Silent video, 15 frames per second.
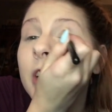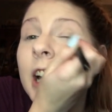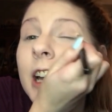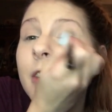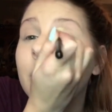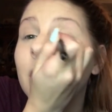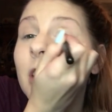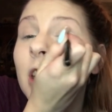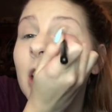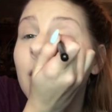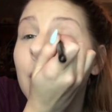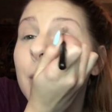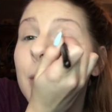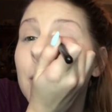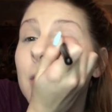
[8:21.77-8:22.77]
I've
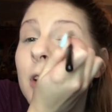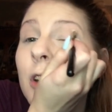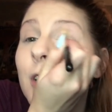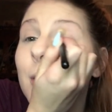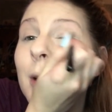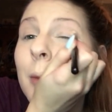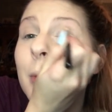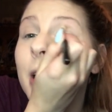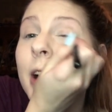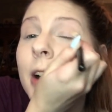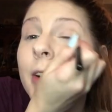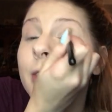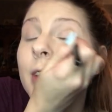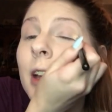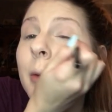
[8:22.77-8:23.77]
never been one to do my
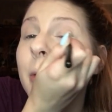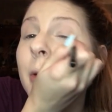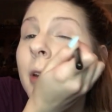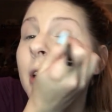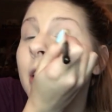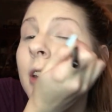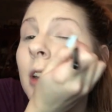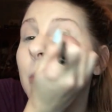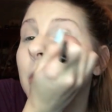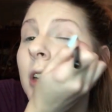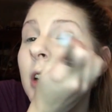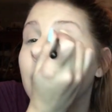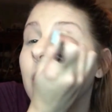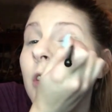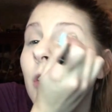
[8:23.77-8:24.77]
brows. I'm going to attempt it
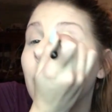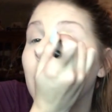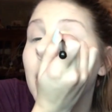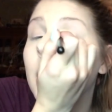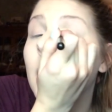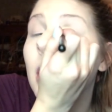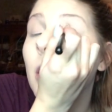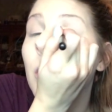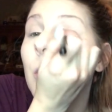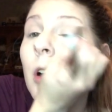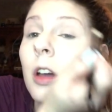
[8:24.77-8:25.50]
in this video.